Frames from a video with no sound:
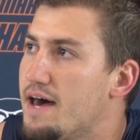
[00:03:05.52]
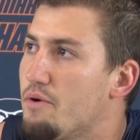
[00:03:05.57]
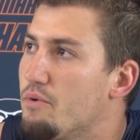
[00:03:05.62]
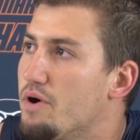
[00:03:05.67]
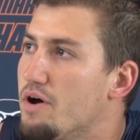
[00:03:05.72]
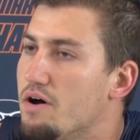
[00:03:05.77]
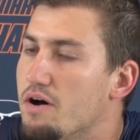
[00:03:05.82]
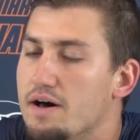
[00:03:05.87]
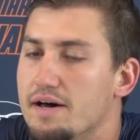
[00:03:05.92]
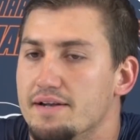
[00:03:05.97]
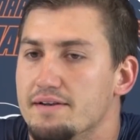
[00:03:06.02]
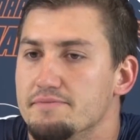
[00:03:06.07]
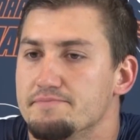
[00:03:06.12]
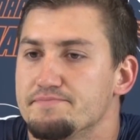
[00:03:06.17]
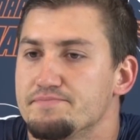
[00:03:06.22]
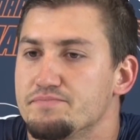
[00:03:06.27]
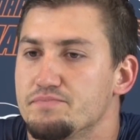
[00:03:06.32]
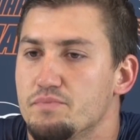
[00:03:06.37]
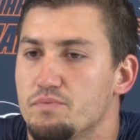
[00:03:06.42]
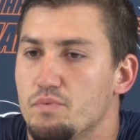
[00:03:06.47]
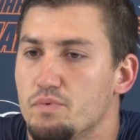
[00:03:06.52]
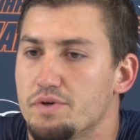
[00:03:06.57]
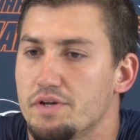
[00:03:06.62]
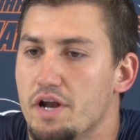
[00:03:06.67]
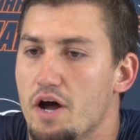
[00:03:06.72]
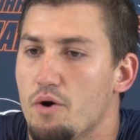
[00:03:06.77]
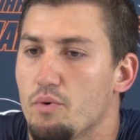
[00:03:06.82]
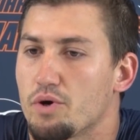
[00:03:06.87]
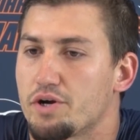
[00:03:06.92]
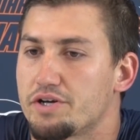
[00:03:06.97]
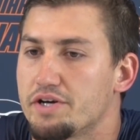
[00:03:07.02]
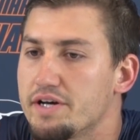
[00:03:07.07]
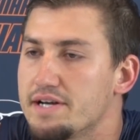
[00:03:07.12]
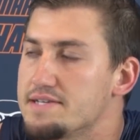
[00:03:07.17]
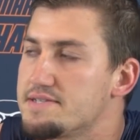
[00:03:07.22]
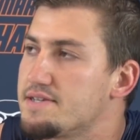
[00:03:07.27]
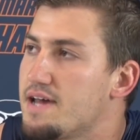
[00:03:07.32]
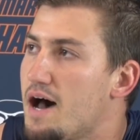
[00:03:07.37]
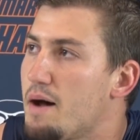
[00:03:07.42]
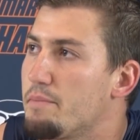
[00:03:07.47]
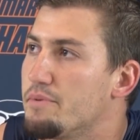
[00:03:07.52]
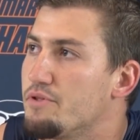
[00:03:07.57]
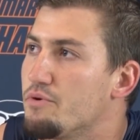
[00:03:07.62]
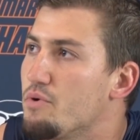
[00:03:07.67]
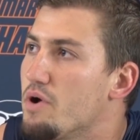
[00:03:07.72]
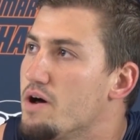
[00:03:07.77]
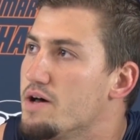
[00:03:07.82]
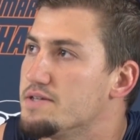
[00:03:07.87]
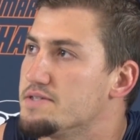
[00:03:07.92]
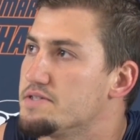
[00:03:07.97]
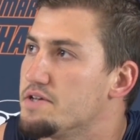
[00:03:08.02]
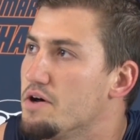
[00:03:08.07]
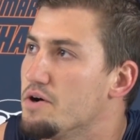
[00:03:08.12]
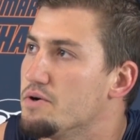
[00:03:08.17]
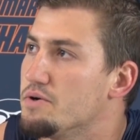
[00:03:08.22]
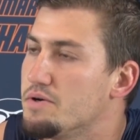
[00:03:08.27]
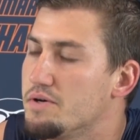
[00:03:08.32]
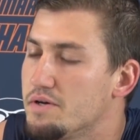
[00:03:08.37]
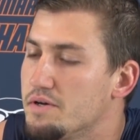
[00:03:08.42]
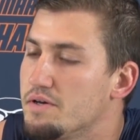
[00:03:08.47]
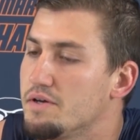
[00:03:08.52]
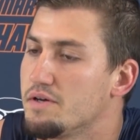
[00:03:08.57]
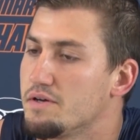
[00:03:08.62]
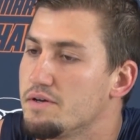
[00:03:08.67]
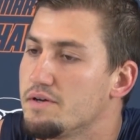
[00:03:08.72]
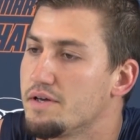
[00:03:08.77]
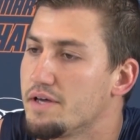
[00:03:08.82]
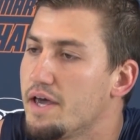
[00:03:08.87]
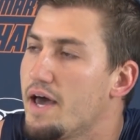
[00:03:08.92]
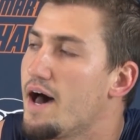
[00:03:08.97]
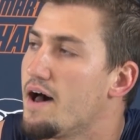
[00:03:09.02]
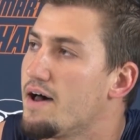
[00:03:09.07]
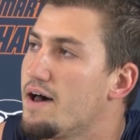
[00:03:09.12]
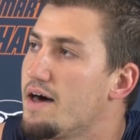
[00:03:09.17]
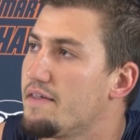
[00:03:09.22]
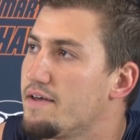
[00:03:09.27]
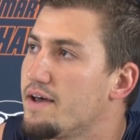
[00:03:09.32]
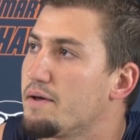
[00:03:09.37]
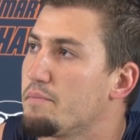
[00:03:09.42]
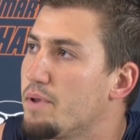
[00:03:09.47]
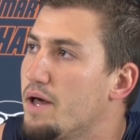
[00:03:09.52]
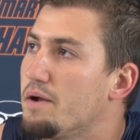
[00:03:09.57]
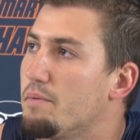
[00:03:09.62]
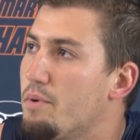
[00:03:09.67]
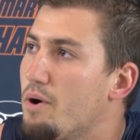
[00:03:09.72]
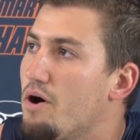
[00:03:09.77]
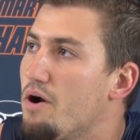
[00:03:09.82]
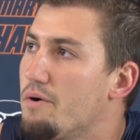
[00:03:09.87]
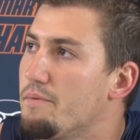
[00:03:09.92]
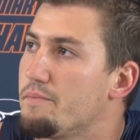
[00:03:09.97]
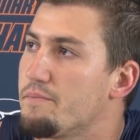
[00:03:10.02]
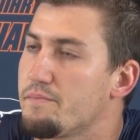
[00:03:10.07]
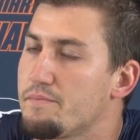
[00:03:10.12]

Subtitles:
that well. And, you know, we're good at stopping the run. So, yeah, I think it played a part.